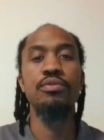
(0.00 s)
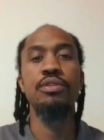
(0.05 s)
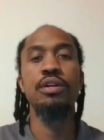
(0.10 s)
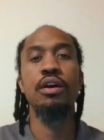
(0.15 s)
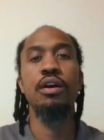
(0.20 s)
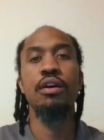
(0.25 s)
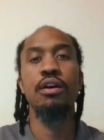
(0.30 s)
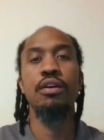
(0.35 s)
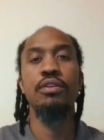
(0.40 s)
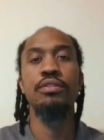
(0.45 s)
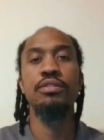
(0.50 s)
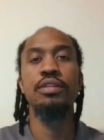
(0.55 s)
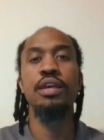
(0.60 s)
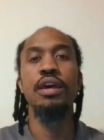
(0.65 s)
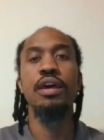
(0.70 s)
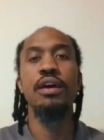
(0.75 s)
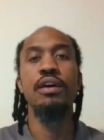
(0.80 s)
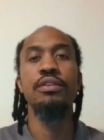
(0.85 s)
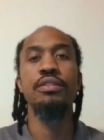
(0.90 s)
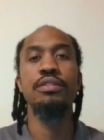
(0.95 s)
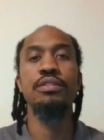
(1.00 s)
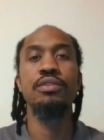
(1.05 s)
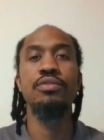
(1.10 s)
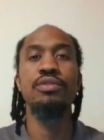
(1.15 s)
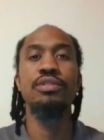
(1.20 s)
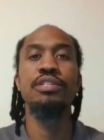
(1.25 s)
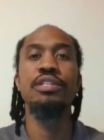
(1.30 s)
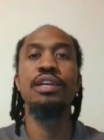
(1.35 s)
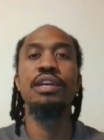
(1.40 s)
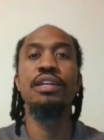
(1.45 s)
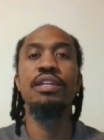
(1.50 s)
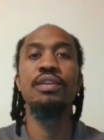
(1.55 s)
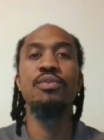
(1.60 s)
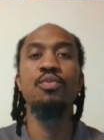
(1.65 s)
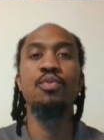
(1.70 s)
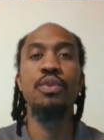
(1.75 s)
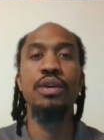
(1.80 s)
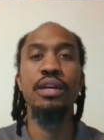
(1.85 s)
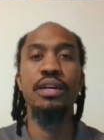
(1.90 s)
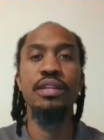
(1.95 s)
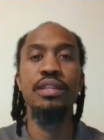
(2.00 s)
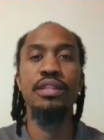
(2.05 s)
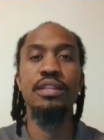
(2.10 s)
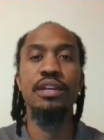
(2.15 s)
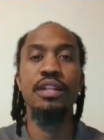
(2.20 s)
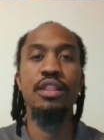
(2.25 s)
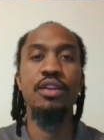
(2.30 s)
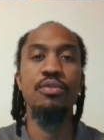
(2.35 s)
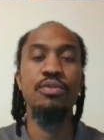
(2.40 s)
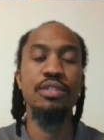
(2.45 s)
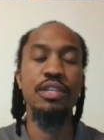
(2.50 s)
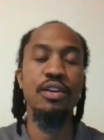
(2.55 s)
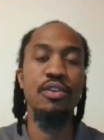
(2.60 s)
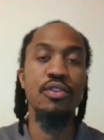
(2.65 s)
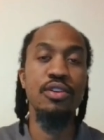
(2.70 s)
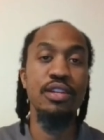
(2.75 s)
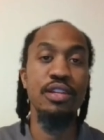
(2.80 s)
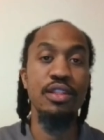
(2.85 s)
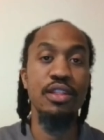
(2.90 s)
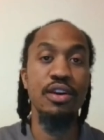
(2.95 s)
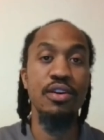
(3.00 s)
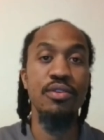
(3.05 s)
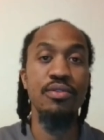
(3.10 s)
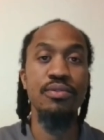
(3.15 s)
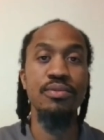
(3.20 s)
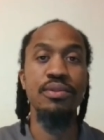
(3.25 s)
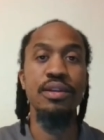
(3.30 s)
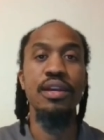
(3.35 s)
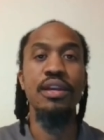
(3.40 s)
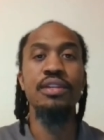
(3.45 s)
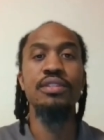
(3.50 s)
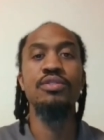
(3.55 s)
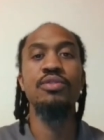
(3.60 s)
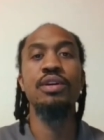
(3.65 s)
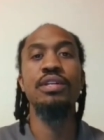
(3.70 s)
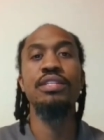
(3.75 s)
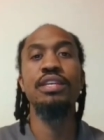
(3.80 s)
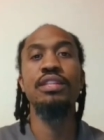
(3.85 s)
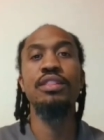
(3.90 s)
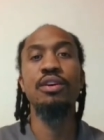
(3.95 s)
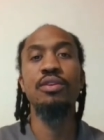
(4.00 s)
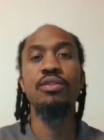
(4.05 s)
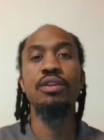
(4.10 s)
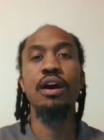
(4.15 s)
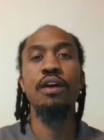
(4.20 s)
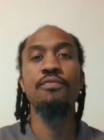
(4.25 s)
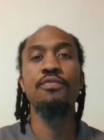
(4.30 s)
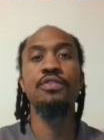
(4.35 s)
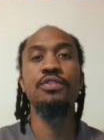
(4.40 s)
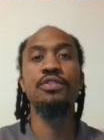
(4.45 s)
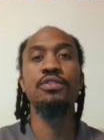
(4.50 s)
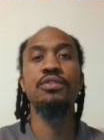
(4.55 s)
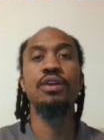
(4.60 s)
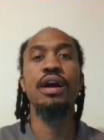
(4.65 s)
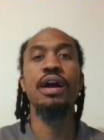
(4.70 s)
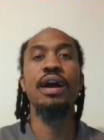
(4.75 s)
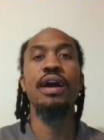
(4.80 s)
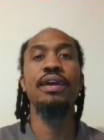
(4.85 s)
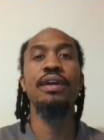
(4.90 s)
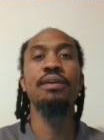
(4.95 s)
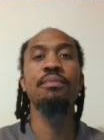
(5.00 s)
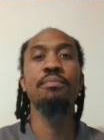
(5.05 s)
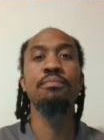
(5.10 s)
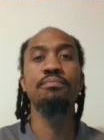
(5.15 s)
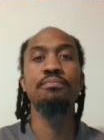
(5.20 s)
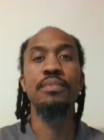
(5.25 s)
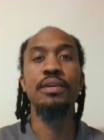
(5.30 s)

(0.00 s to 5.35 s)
costs associated with closing on a loan. So as a loan officer, 98%